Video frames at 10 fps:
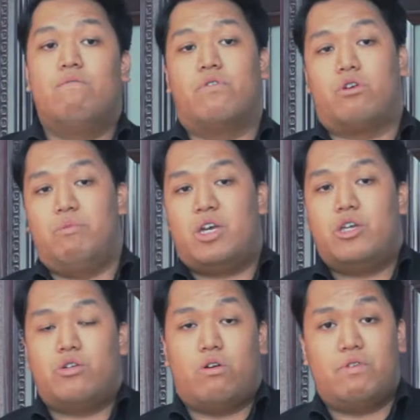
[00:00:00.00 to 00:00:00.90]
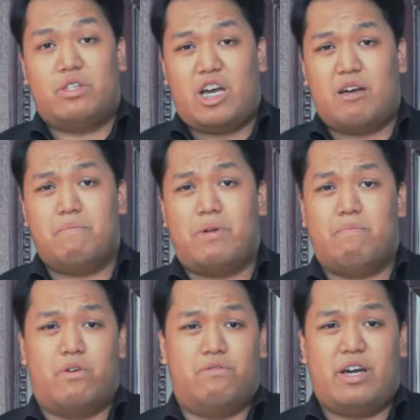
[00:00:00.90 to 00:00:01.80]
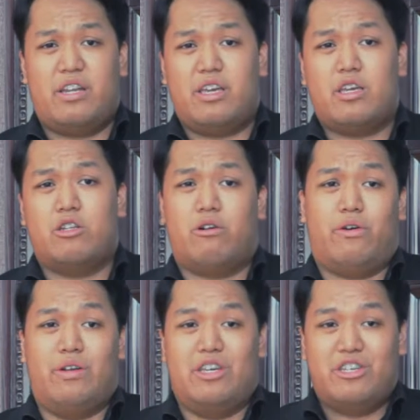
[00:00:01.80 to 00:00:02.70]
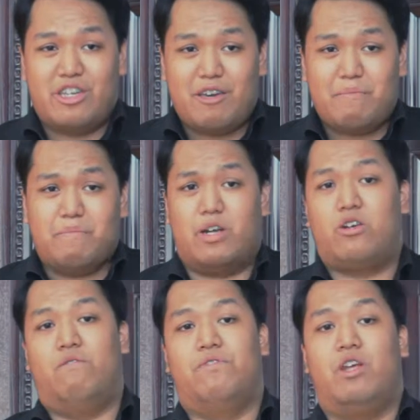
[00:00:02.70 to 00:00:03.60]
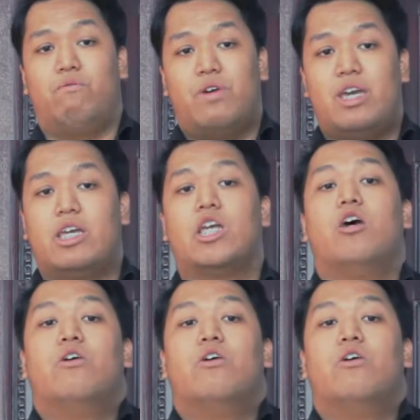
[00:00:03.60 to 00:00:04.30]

for communication over time by providing not only cheap but convenient way